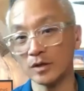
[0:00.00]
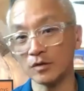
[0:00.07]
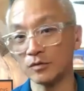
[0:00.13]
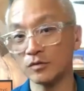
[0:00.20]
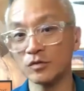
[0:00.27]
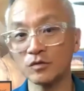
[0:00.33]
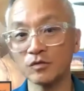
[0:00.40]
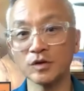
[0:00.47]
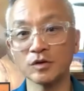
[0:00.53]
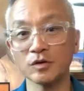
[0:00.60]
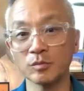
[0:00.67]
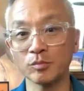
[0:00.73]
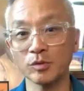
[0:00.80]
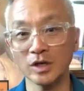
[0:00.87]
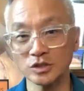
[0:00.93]
severe
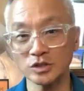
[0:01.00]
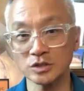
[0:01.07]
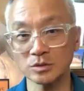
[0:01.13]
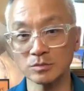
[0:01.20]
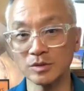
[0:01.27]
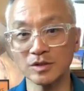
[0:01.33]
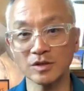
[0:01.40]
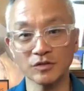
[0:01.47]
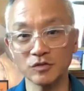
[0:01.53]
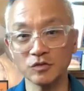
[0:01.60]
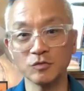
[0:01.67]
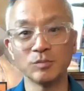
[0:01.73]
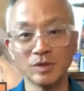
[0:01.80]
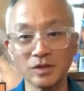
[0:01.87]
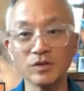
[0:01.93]
depression because
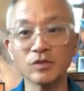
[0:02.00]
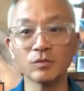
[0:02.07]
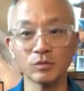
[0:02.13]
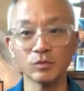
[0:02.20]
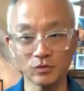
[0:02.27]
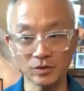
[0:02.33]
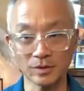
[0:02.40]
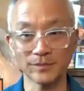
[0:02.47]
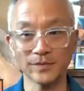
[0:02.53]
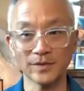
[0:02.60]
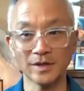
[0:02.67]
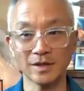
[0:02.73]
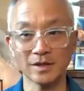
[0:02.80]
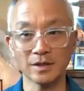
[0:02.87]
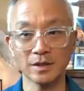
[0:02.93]
you've been through
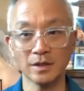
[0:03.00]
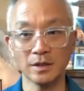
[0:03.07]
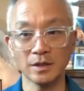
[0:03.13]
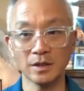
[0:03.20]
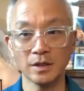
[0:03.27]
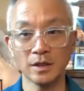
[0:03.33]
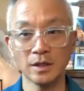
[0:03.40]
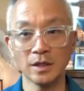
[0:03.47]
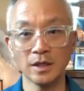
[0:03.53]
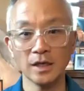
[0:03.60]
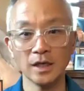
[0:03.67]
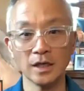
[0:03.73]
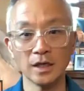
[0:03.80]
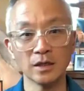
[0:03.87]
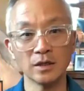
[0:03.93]
something.
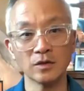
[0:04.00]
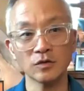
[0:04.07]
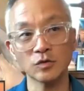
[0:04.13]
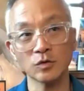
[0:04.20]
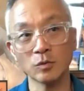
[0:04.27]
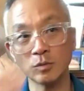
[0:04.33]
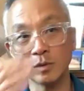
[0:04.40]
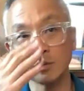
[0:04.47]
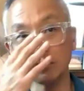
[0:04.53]
And so when